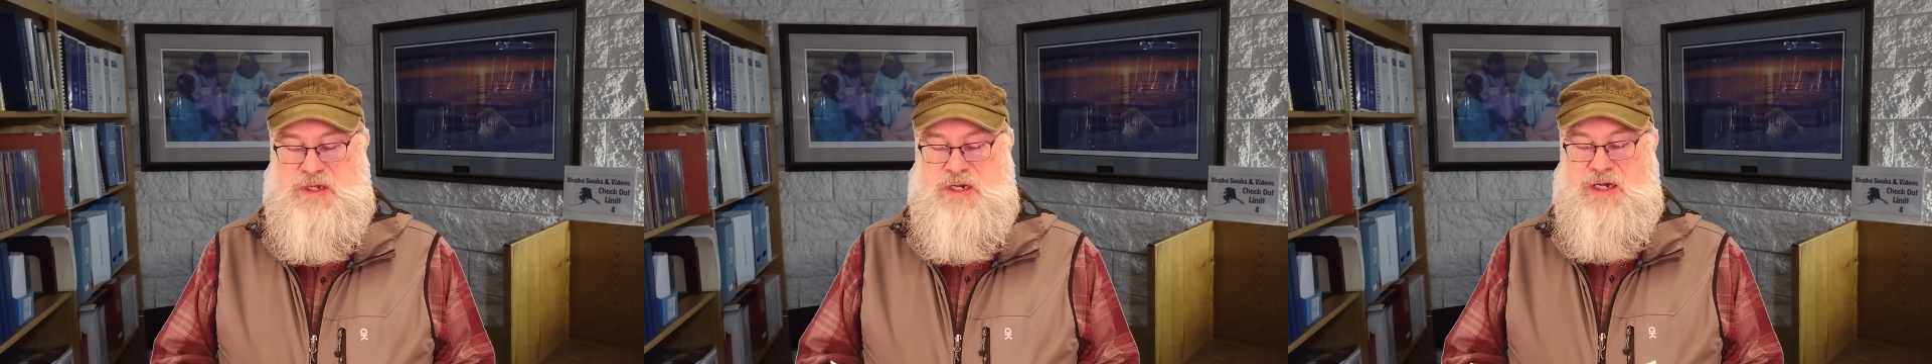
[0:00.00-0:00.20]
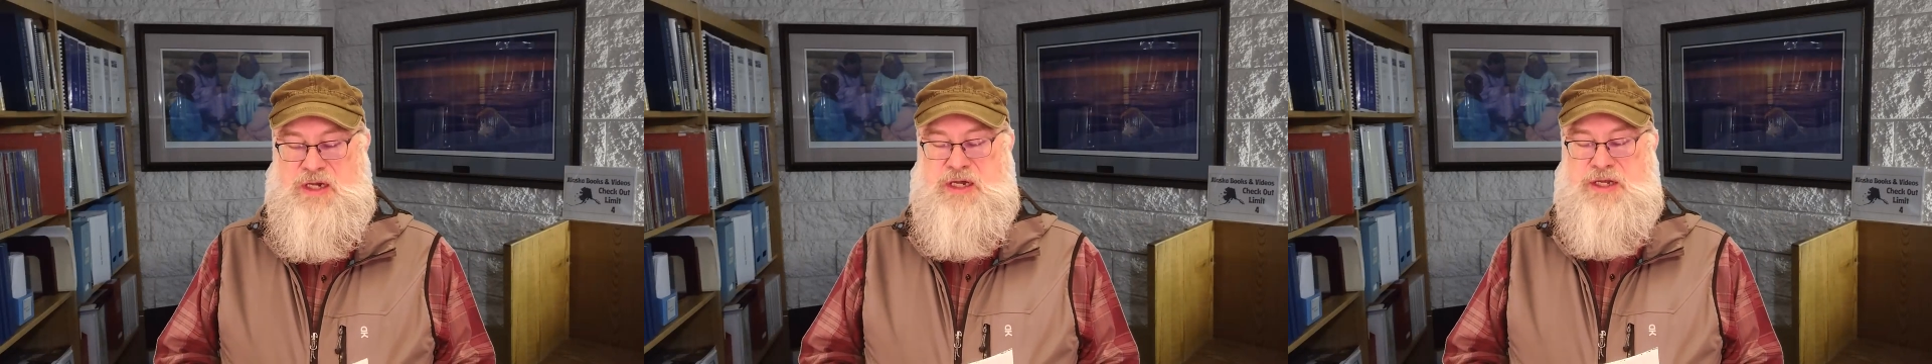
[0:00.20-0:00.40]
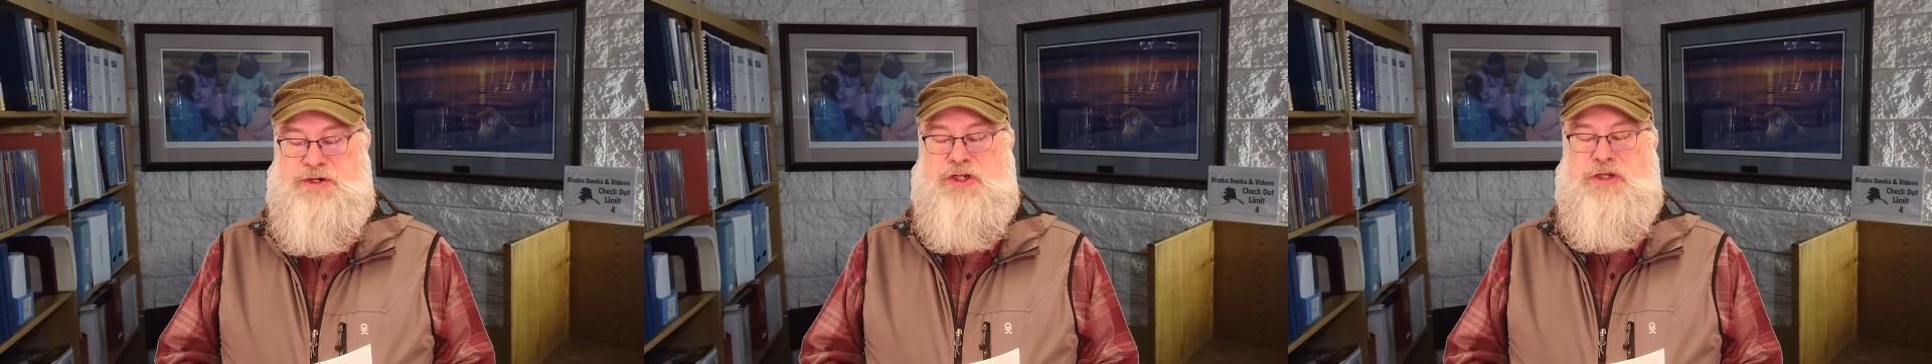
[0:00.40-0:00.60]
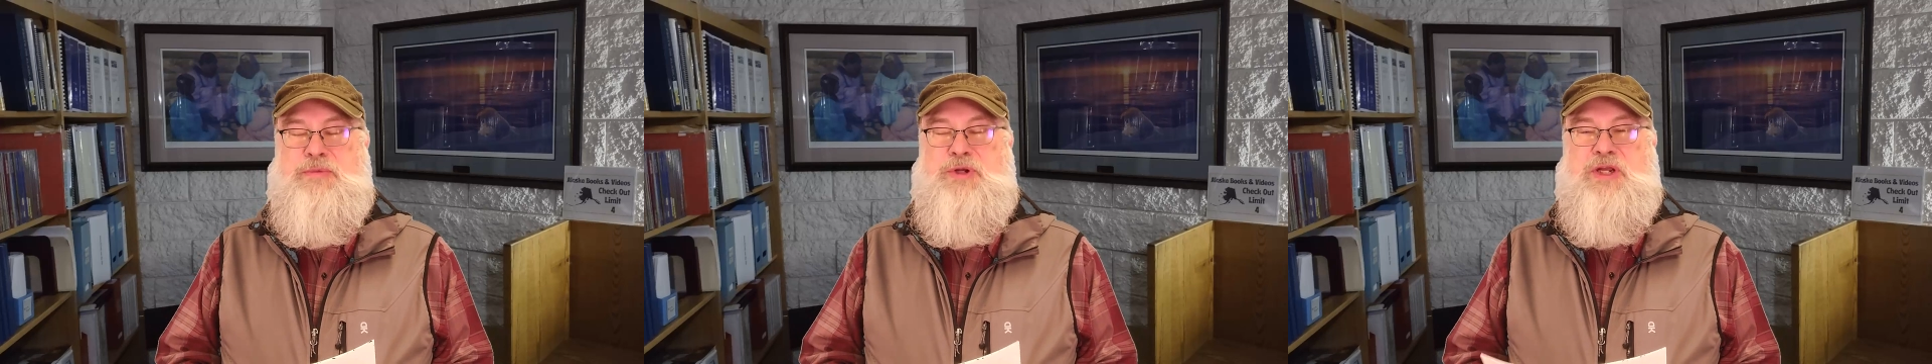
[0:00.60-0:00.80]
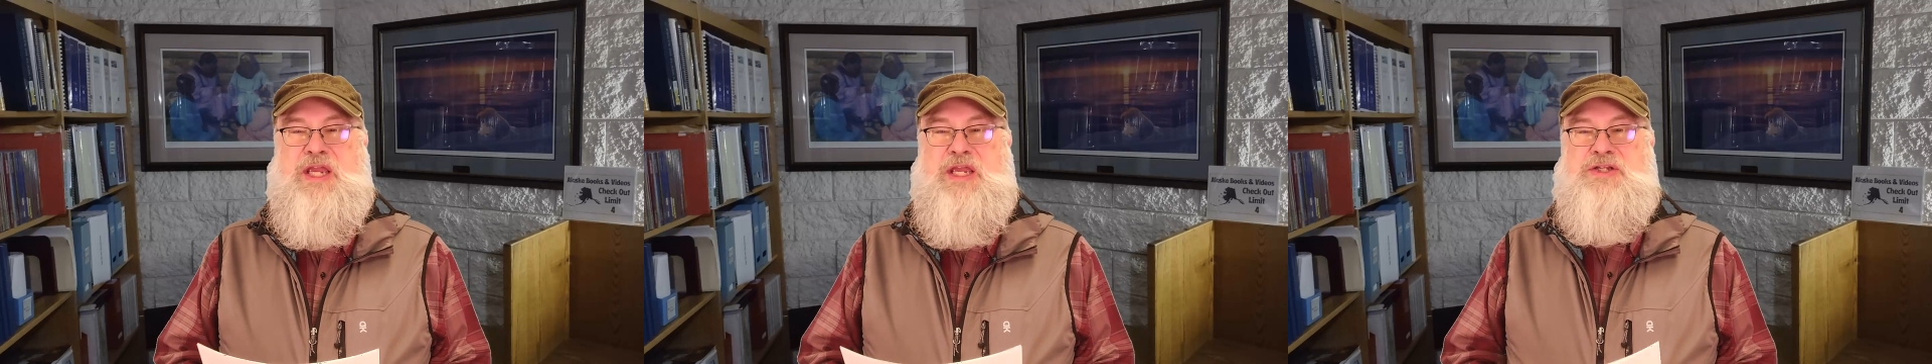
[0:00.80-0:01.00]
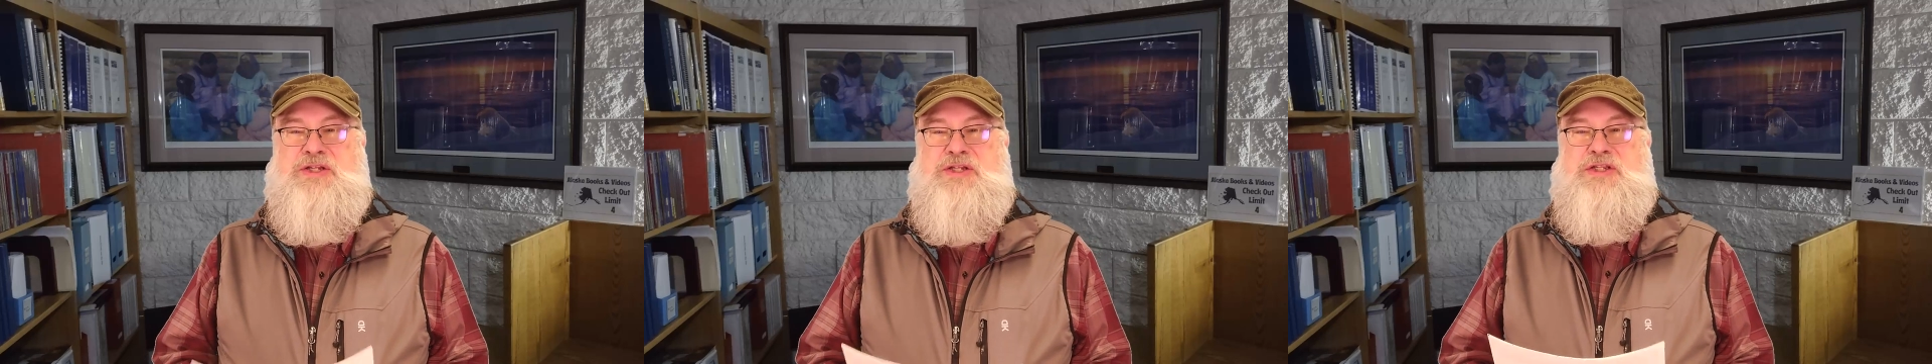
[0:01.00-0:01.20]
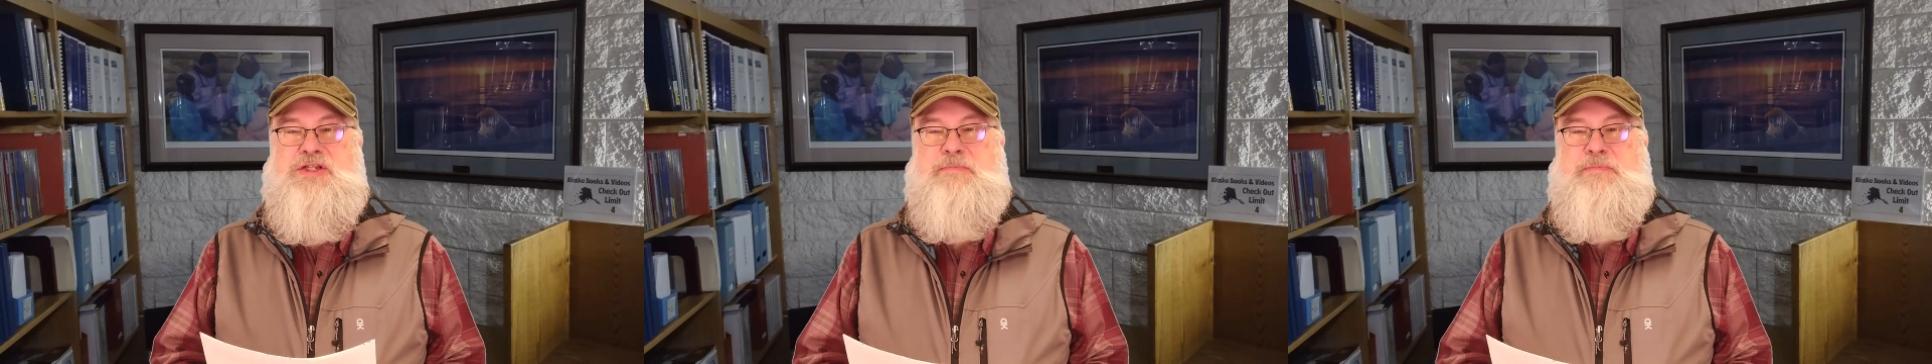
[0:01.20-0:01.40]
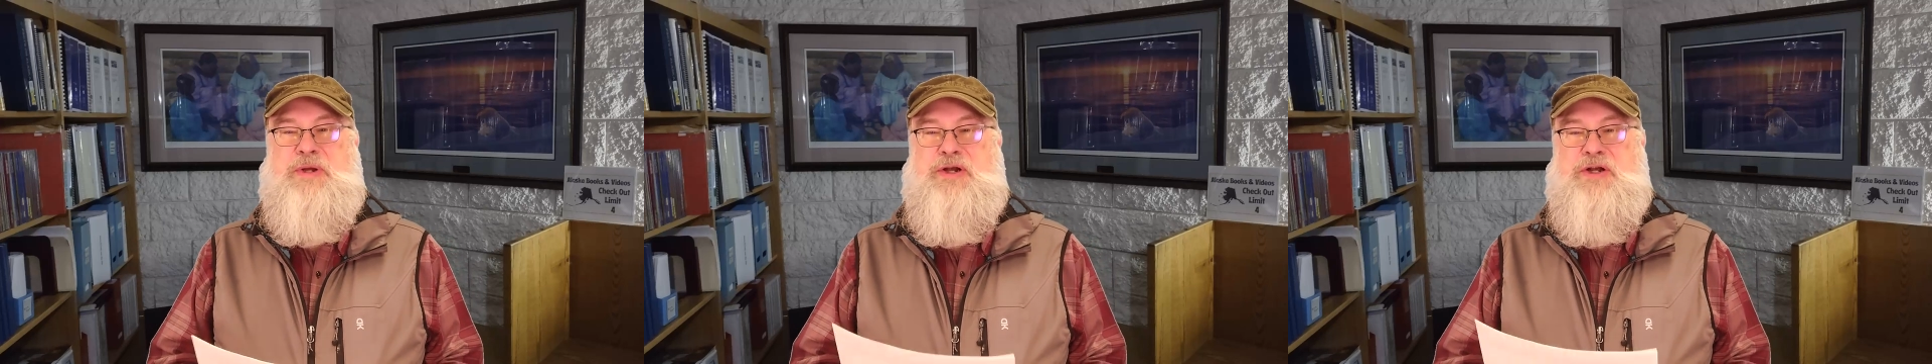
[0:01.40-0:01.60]
Uh, under communications and
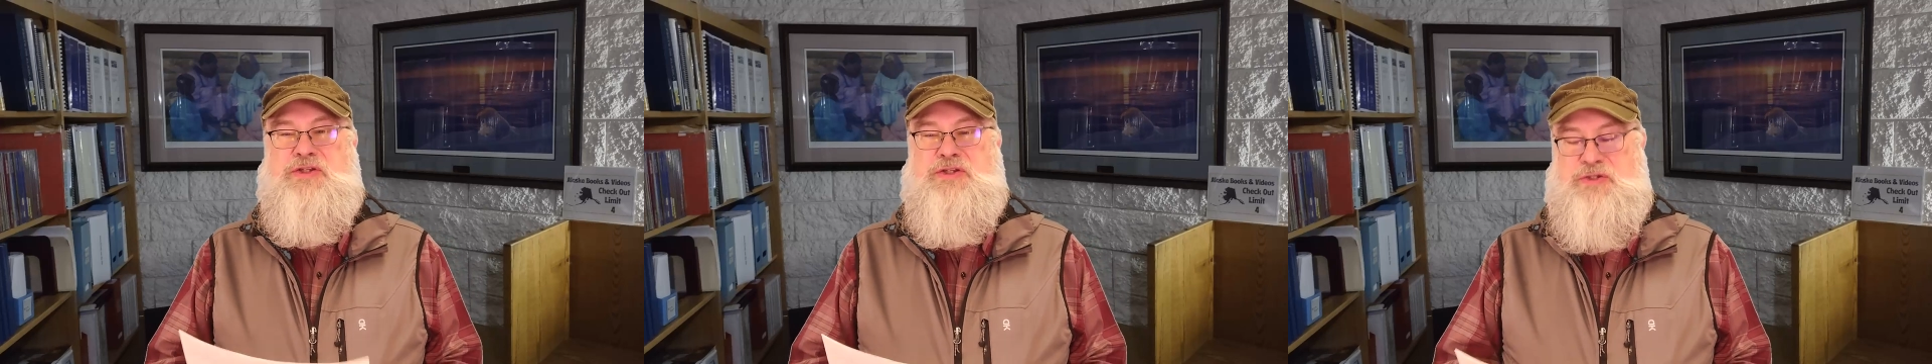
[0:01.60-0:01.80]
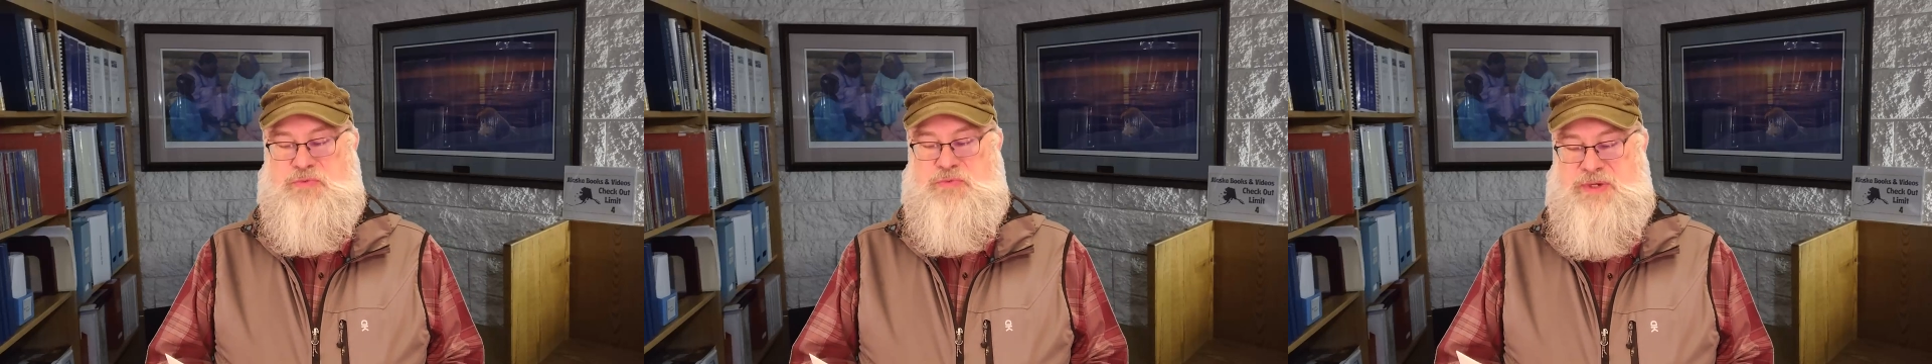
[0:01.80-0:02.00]
appearances,